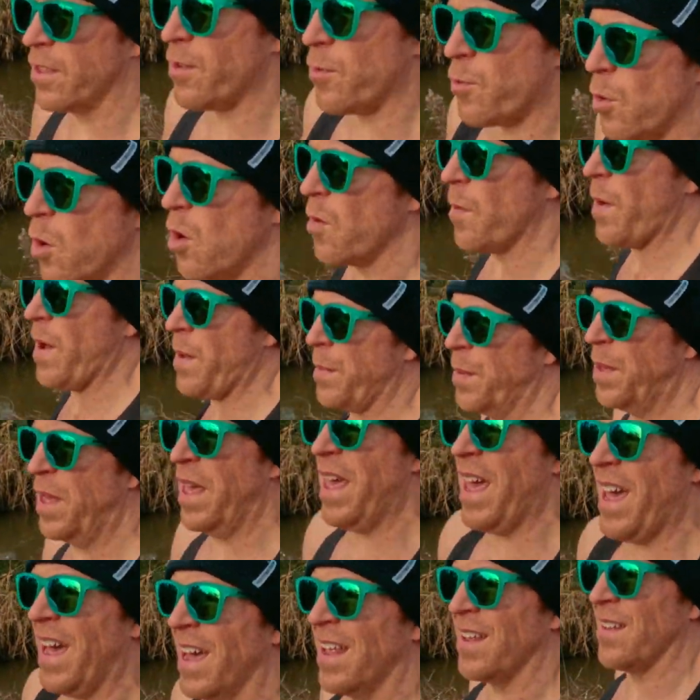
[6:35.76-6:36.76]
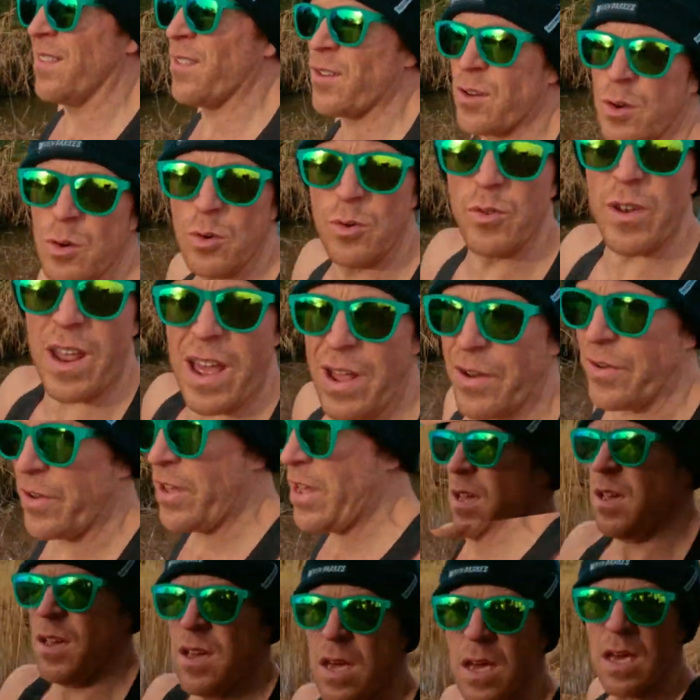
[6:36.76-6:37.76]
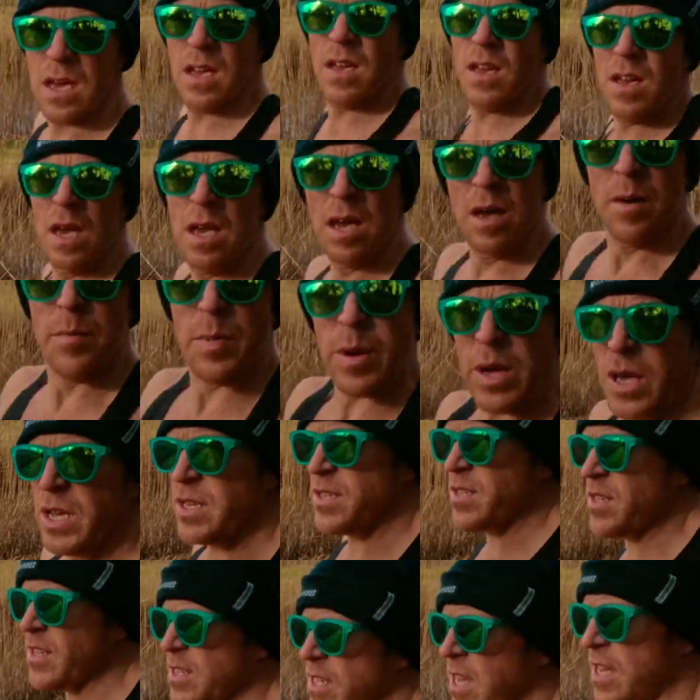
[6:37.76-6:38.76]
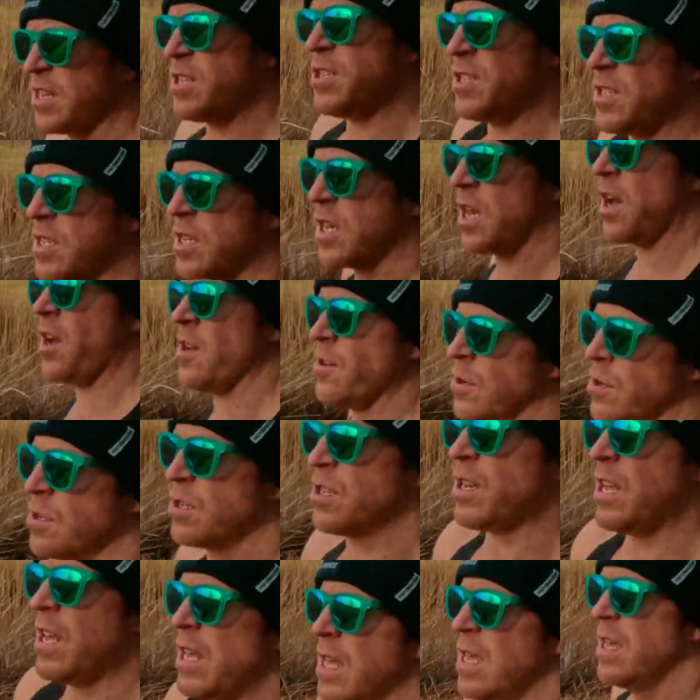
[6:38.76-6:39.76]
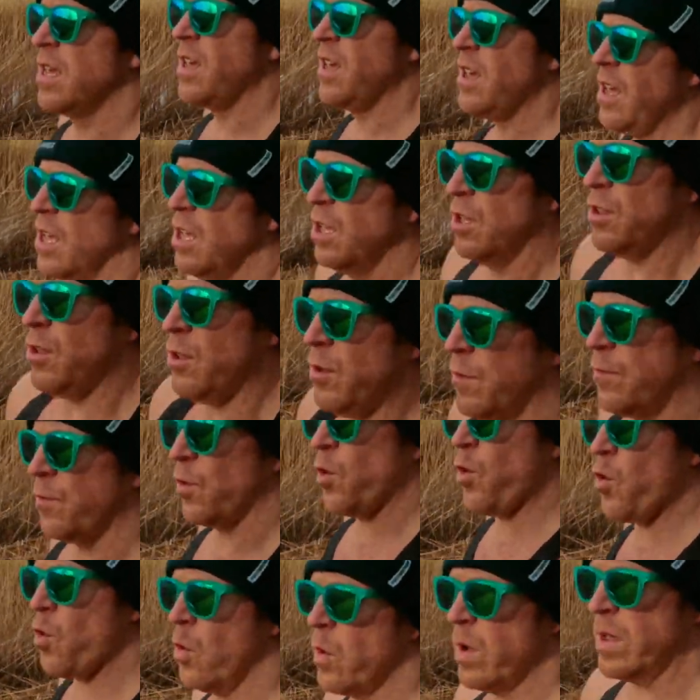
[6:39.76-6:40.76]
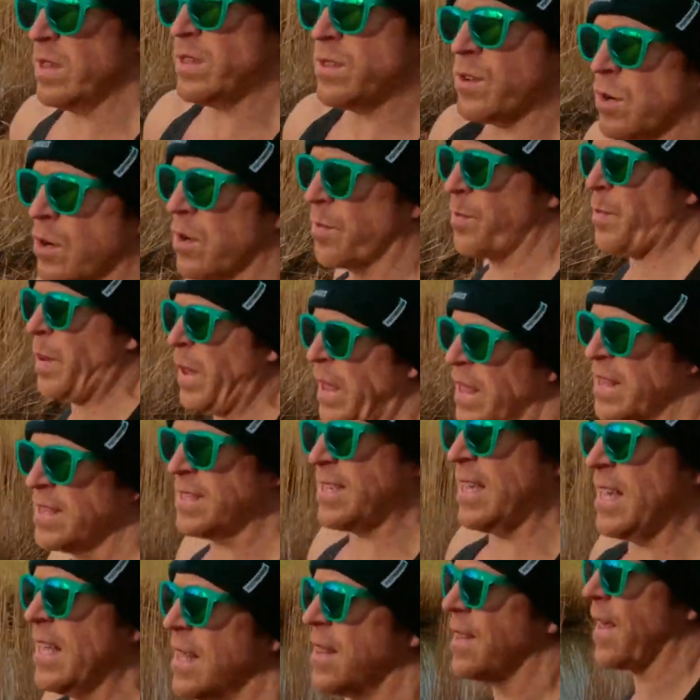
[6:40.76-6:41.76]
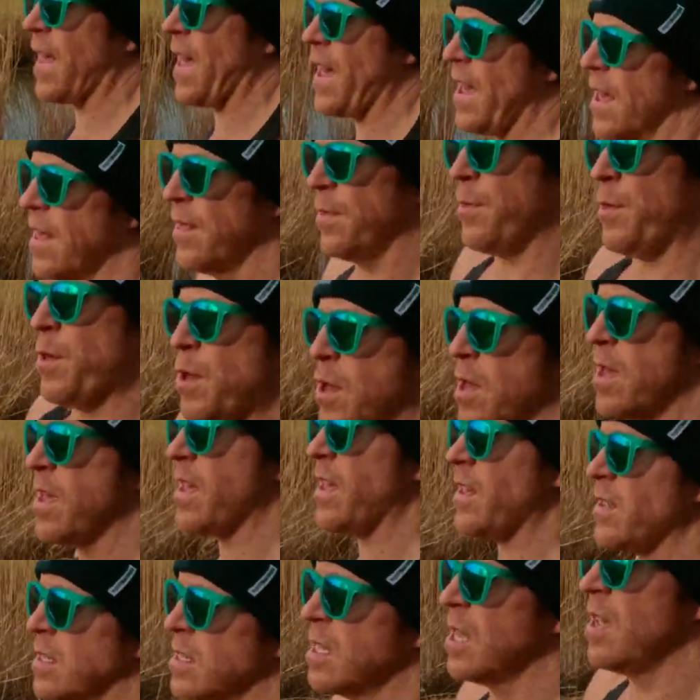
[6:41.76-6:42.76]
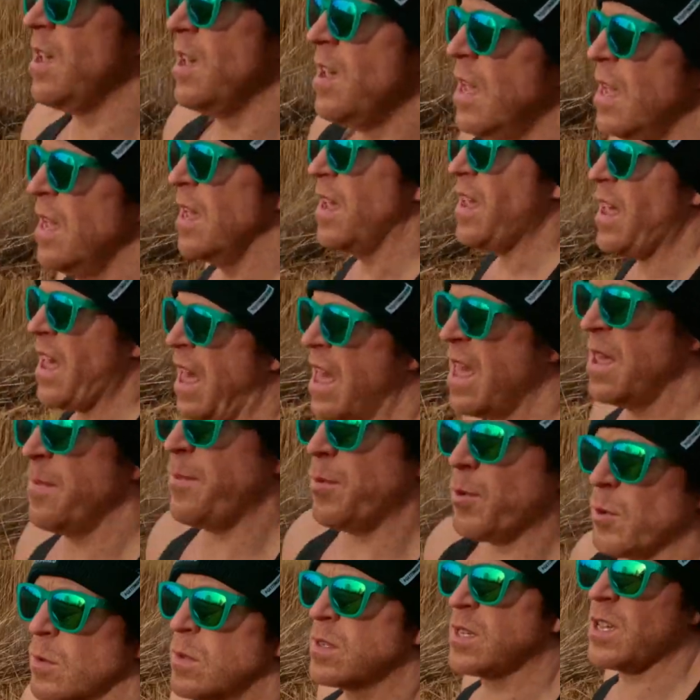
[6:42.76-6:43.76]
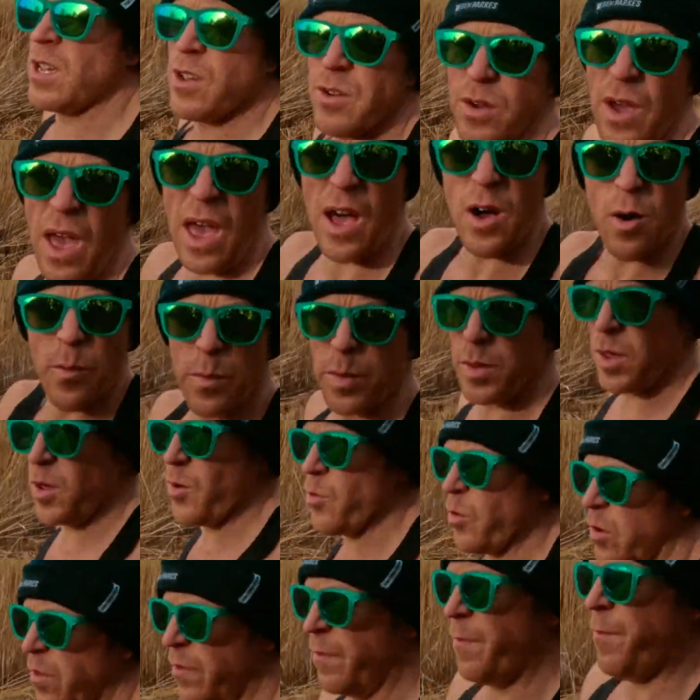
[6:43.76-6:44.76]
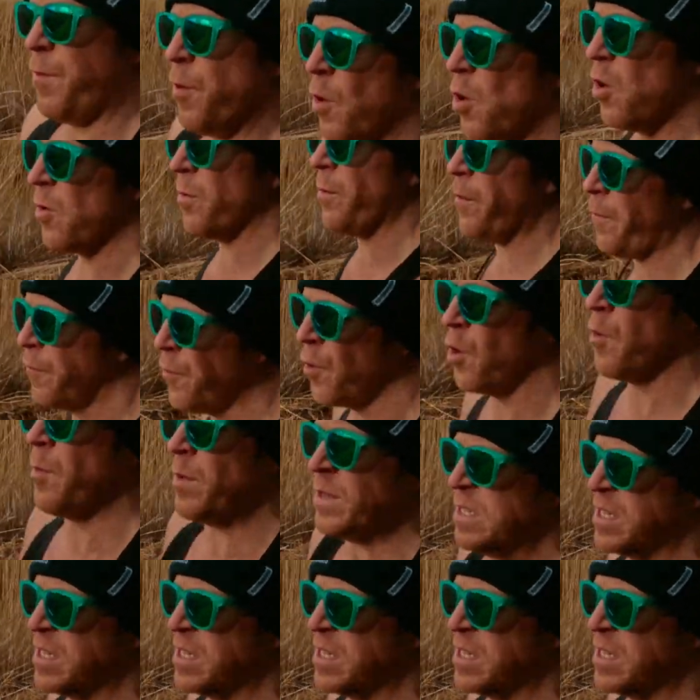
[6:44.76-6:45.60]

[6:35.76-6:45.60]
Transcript: the warm-up and the cool-down. Because the sessions are coached, you've always got a PT there that is able to help you with form. Form is